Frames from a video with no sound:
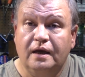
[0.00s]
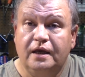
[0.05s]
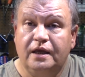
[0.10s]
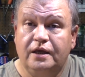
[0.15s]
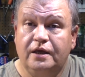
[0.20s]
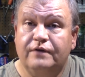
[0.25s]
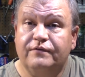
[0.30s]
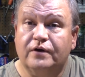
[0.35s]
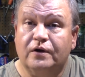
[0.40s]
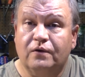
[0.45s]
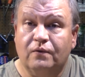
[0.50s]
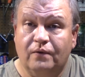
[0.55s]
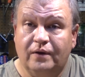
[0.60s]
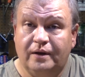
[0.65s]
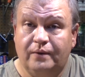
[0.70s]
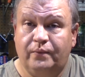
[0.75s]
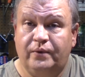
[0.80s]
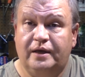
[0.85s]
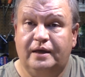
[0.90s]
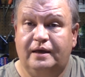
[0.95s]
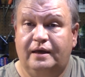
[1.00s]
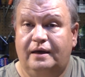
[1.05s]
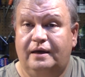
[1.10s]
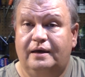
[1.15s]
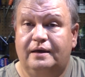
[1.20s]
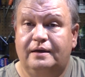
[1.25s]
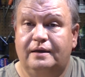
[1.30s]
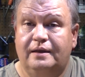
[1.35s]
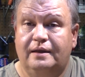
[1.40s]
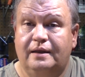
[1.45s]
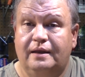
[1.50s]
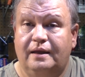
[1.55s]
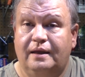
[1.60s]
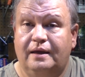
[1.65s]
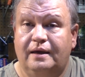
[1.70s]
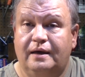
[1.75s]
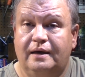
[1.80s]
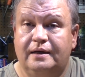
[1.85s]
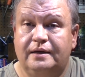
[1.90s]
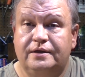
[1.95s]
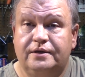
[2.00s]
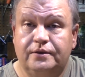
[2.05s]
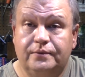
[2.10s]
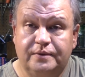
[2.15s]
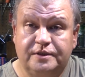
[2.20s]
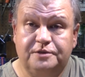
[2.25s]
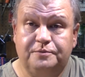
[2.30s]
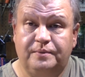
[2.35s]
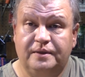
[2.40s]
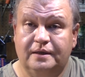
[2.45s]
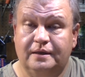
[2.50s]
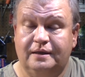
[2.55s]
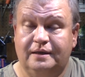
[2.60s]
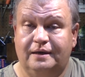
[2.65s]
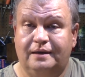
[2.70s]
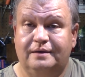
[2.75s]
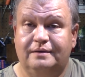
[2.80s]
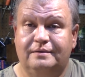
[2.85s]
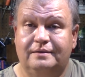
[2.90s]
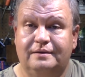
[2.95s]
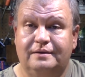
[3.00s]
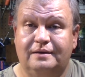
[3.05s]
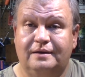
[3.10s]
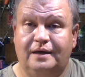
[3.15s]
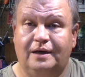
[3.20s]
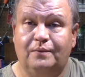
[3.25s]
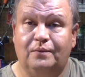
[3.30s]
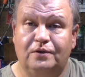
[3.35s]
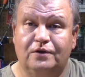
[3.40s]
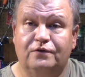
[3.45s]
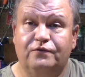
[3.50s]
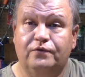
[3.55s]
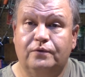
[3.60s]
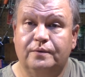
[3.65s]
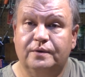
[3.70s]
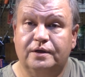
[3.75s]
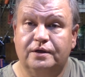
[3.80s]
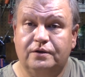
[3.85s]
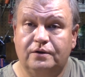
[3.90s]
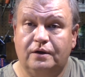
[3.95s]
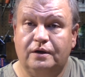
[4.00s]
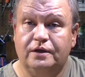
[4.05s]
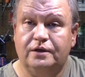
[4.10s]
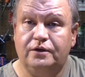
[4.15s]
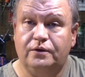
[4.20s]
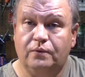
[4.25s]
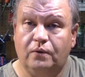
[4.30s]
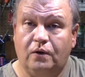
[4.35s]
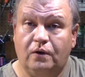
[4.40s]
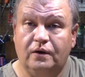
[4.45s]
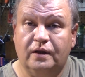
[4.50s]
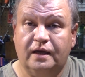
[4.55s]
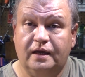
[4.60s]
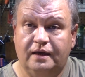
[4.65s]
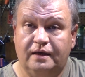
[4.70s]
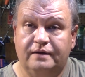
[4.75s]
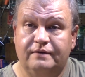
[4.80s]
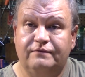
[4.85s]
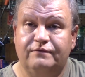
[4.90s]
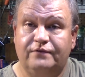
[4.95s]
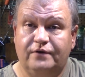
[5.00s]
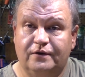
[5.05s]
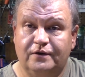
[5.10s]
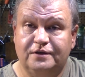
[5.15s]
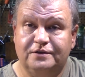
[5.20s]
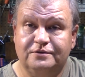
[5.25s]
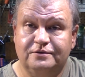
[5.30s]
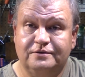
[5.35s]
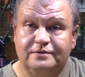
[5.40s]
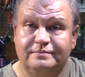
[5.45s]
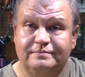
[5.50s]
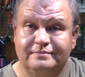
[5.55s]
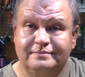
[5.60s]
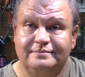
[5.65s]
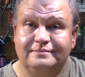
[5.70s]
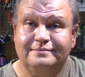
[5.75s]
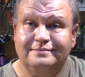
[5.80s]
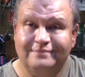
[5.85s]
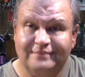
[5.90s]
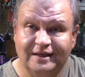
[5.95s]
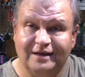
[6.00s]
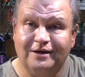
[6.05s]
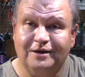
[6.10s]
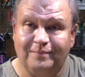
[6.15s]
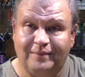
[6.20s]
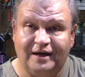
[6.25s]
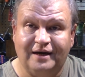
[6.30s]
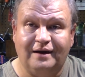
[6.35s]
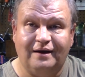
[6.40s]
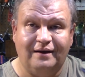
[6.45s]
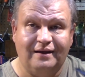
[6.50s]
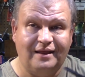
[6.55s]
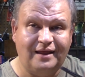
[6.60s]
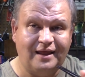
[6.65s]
You have a great week ahead, and until we speak again, I will look forward to talking to you all again very soon. Goodbye now.